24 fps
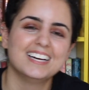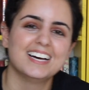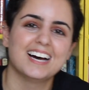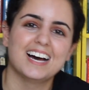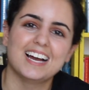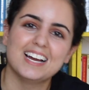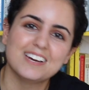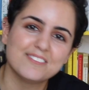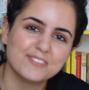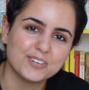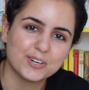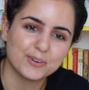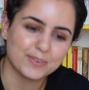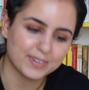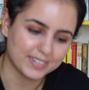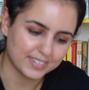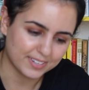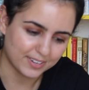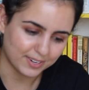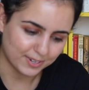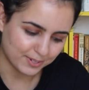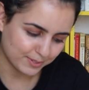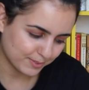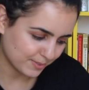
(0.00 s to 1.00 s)
I have nowhere to
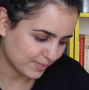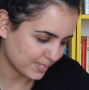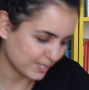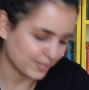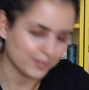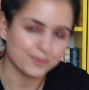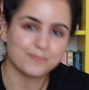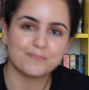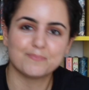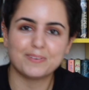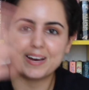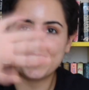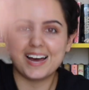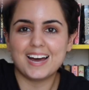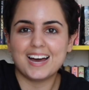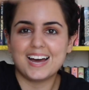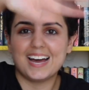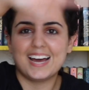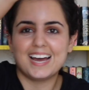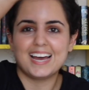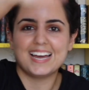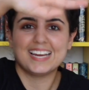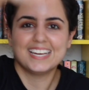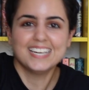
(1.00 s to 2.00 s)
go, so
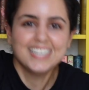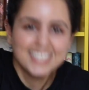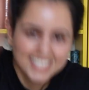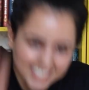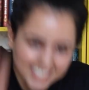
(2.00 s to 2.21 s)
bye!